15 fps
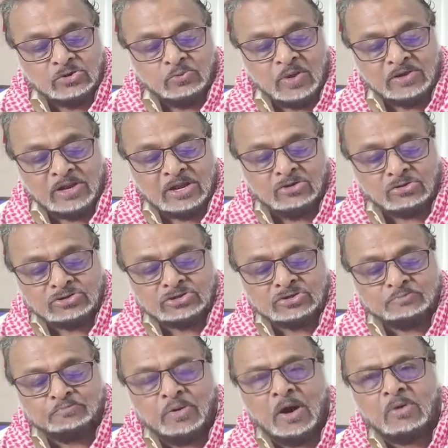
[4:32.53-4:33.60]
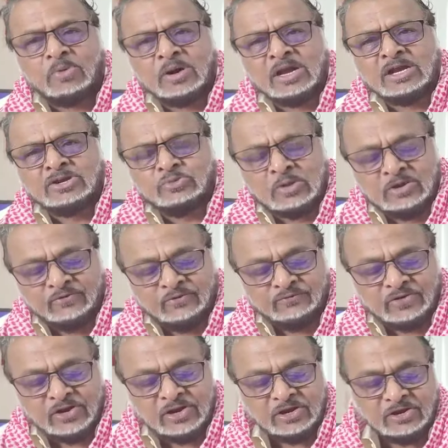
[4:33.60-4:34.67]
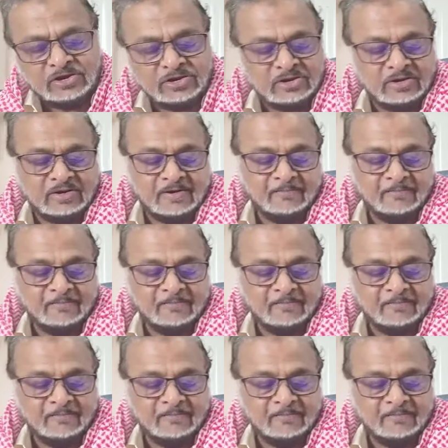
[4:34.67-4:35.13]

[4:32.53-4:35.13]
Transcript: when they got into power in 2015.